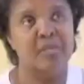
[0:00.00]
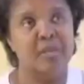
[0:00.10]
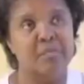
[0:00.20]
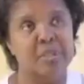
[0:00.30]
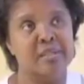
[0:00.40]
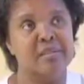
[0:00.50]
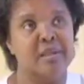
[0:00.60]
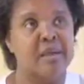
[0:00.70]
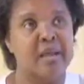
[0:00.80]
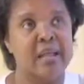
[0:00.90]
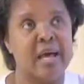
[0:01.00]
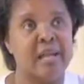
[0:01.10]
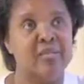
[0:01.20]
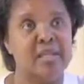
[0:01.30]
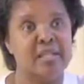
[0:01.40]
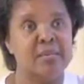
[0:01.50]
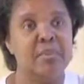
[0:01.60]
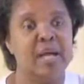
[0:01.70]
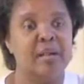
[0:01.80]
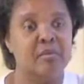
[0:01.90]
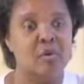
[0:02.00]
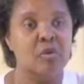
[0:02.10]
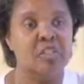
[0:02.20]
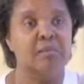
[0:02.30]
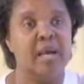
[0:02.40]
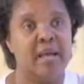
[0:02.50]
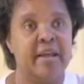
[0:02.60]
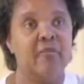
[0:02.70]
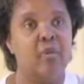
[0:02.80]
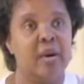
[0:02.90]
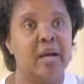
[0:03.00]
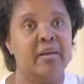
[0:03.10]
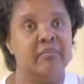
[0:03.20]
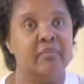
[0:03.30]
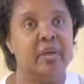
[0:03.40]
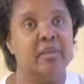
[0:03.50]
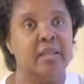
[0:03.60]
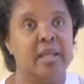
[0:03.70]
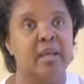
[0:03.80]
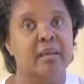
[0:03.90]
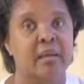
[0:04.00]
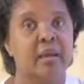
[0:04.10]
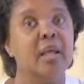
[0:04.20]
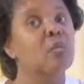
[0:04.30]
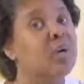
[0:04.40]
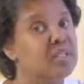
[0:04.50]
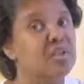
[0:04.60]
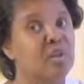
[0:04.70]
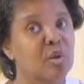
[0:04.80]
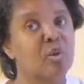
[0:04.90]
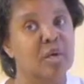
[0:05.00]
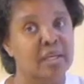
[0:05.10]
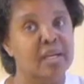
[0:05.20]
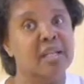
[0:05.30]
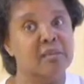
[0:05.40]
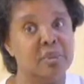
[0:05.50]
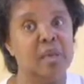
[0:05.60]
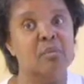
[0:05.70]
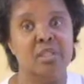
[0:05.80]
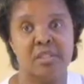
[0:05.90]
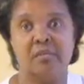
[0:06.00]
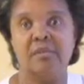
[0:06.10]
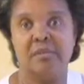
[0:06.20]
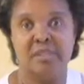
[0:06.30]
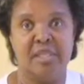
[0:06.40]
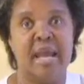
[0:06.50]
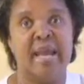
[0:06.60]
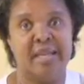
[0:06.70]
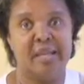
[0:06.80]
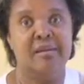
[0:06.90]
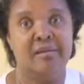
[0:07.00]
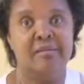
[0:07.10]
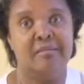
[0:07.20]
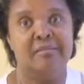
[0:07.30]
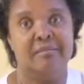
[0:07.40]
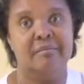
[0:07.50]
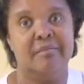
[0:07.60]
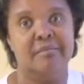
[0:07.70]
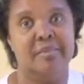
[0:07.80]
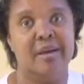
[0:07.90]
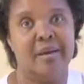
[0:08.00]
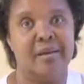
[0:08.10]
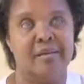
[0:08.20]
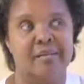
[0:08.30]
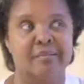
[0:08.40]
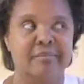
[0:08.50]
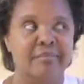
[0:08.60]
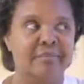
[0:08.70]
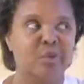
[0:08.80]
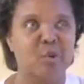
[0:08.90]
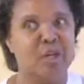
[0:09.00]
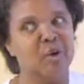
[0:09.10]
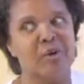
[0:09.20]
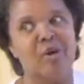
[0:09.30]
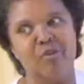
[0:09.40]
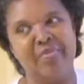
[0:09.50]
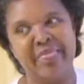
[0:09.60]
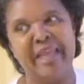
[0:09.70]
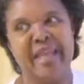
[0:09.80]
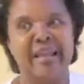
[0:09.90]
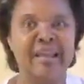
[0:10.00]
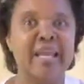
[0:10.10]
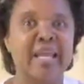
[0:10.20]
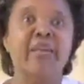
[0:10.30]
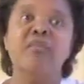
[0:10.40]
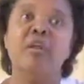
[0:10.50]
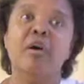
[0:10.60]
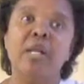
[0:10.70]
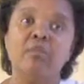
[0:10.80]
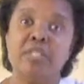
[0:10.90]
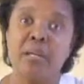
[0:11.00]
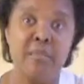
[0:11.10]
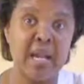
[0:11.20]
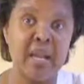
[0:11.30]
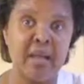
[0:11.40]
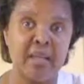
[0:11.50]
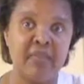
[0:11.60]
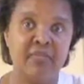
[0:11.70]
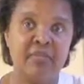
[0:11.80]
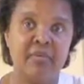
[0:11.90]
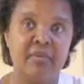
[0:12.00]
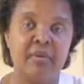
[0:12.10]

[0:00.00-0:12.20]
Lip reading: There have been a lot of things in my course of my life where I felt that it wasn't the Lord leading me, it was Jackie uh, doing her own thing. Even though He was in my life,